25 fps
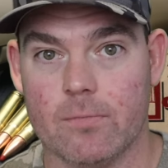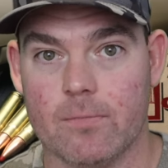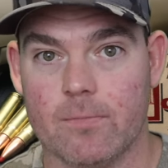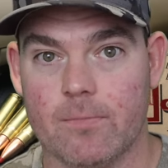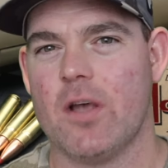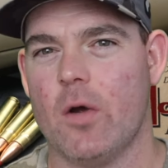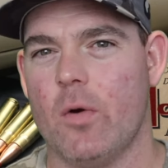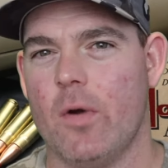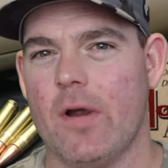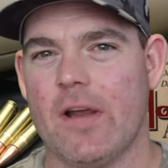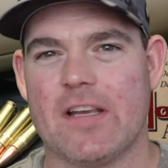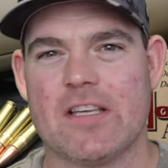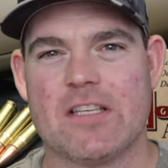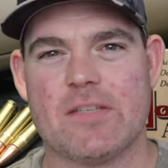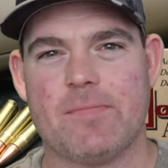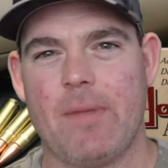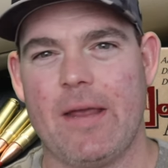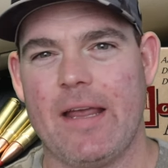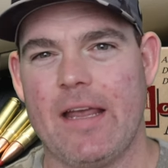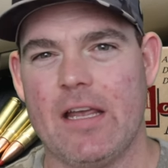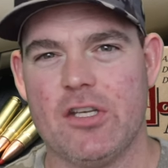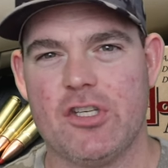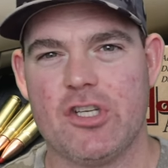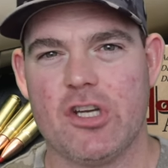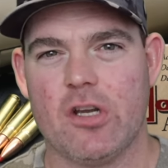So
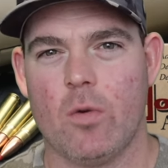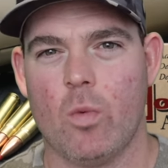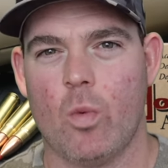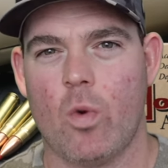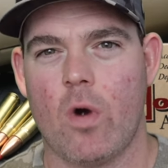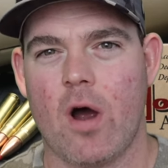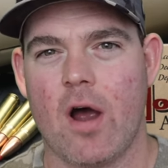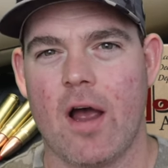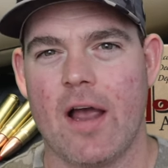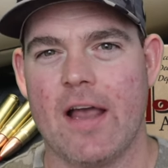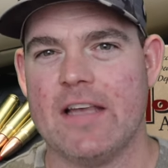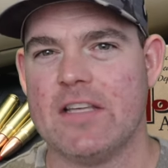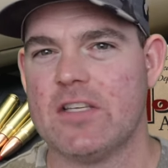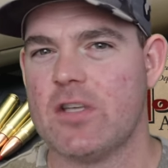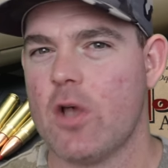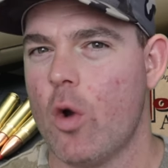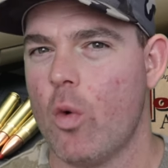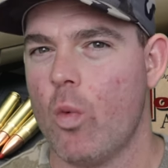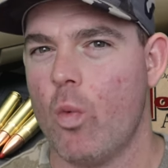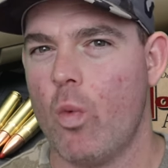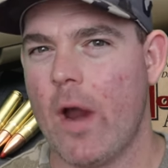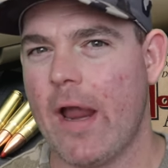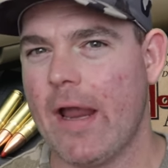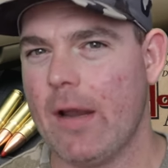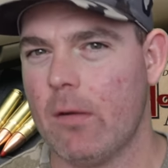expansion wise,
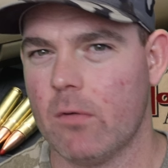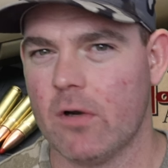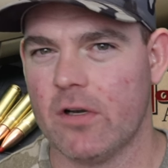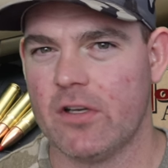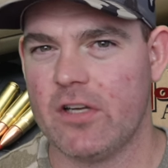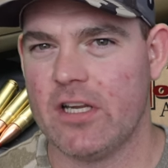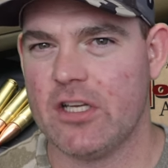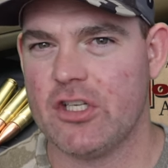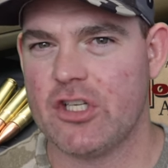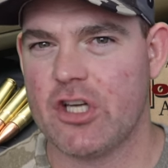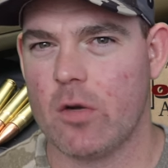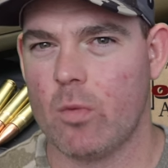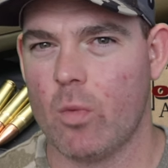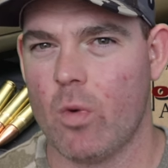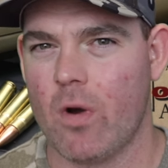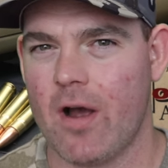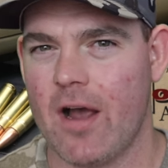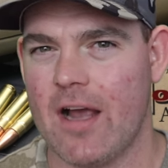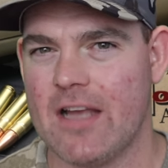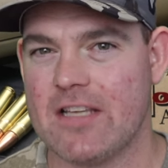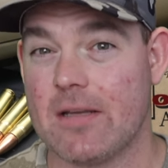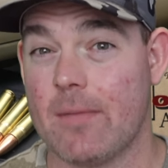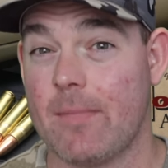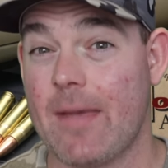weight retention wise,